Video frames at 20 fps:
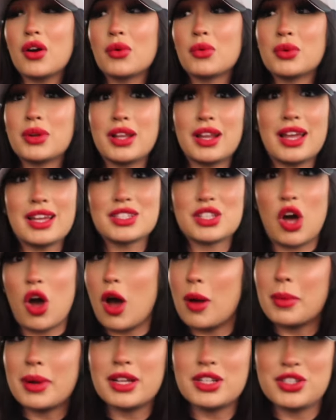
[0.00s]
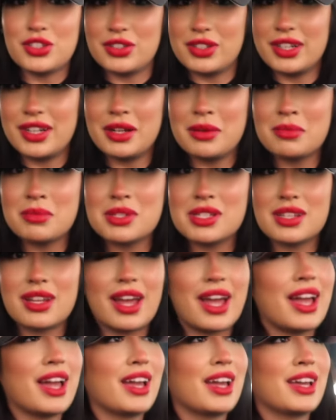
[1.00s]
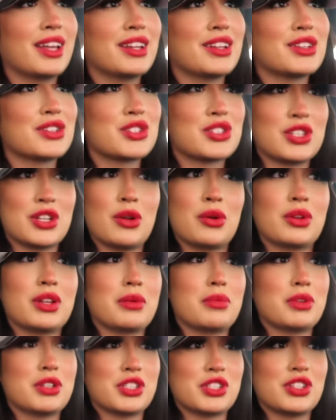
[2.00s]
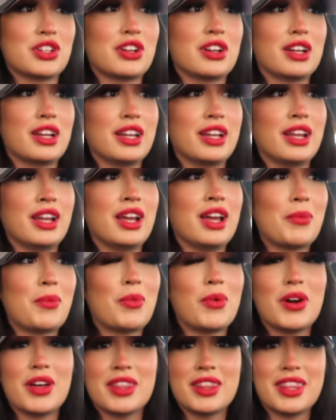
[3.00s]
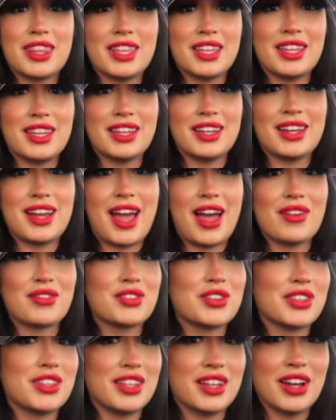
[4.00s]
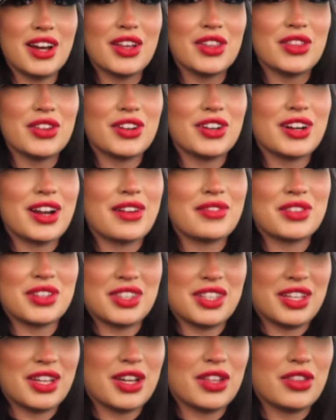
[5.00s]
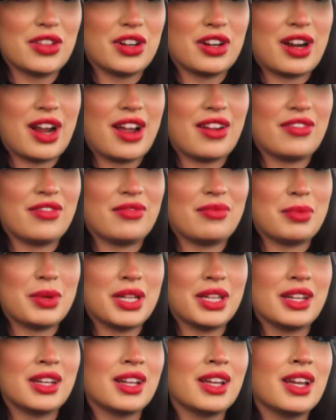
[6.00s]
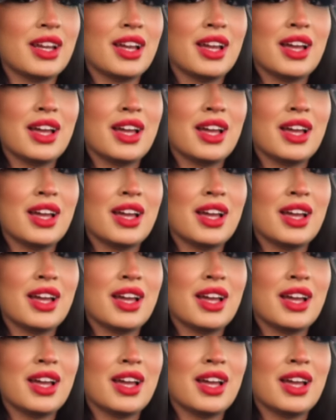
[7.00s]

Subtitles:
realize all my dreams. And slowly but surely, one thing after the other, I've been